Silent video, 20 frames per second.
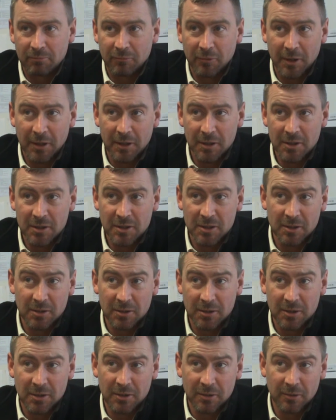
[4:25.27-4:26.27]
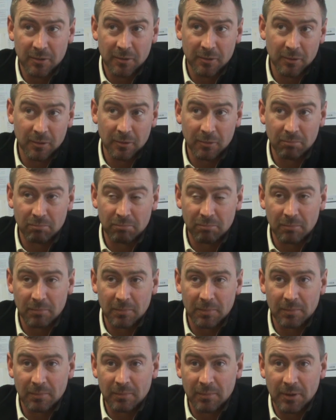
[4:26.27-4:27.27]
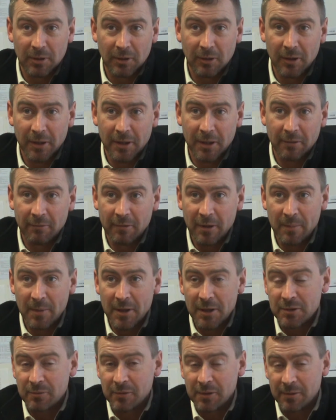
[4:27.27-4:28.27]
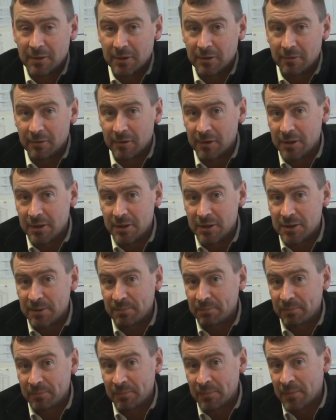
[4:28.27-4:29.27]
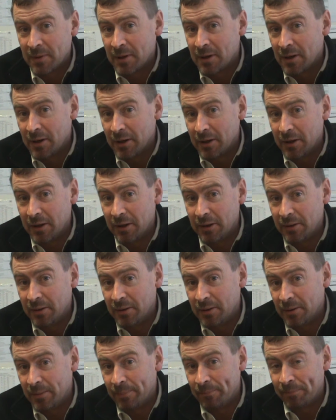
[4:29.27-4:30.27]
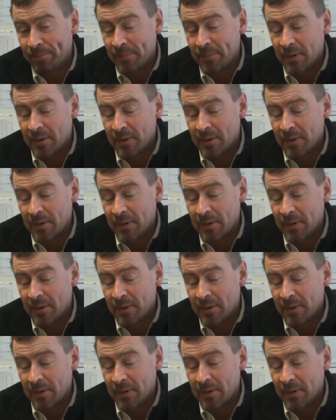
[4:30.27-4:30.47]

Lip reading: we're conditioned to liking around about 21 degrees in